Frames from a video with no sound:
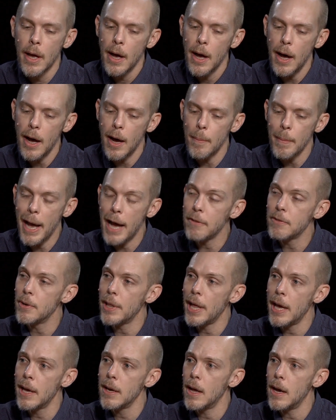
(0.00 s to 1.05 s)
After
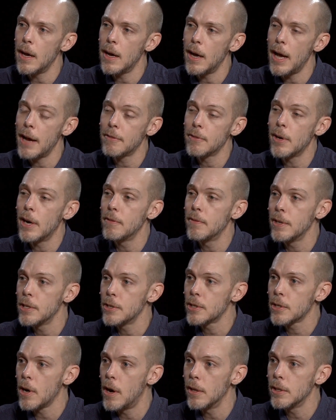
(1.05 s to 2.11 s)
that, after I
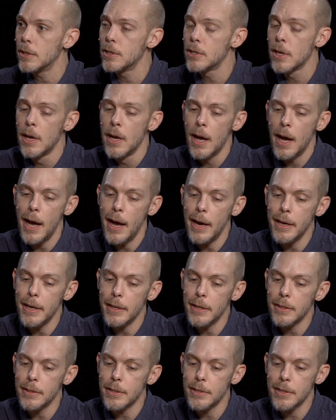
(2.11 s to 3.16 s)
finished college,
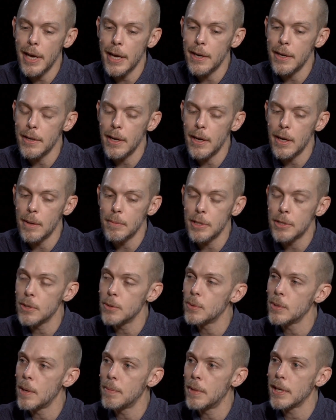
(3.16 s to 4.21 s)
I decided this
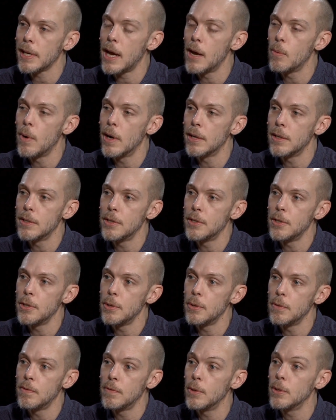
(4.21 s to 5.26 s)
was something I wanted to
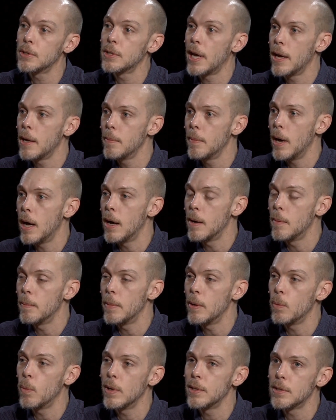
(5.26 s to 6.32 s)
do full-time,
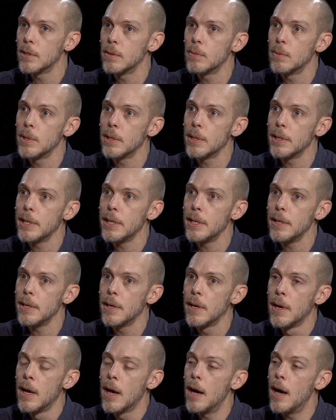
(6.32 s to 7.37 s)
but wasn't
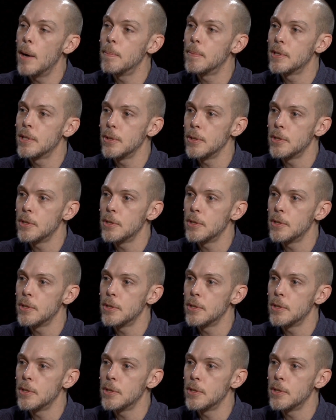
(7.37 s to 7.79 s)
really up to